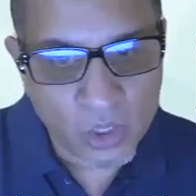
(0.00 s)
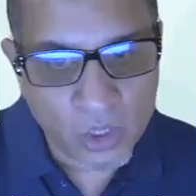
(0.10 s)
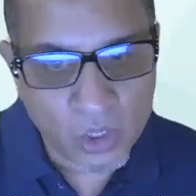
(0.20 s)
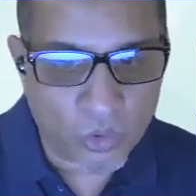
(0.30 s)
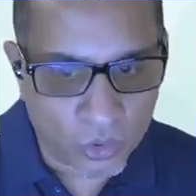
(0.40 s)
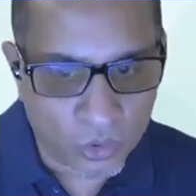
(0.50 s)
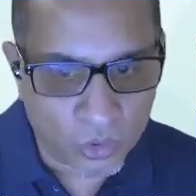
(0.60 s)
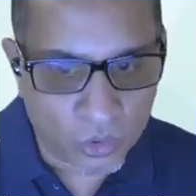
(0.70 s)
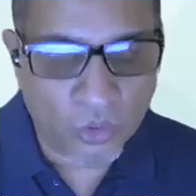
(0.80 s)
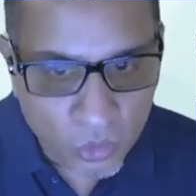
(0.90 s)
IP owner
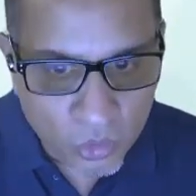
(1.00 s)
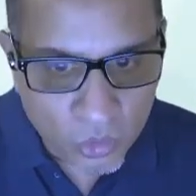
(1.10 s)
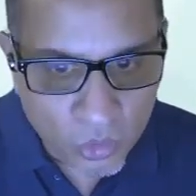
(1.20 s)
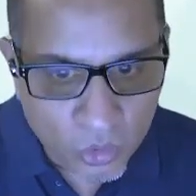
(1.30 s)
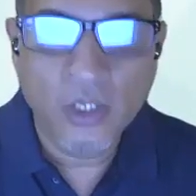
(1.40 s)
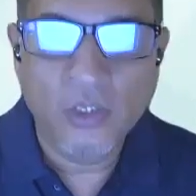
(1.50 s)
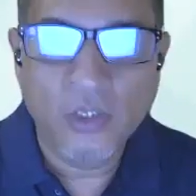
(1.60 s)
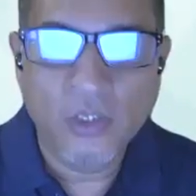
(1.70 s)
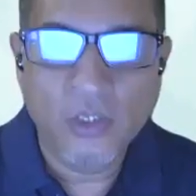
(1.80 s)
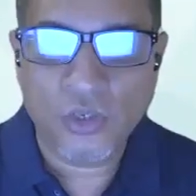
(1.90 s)
or the domain owner.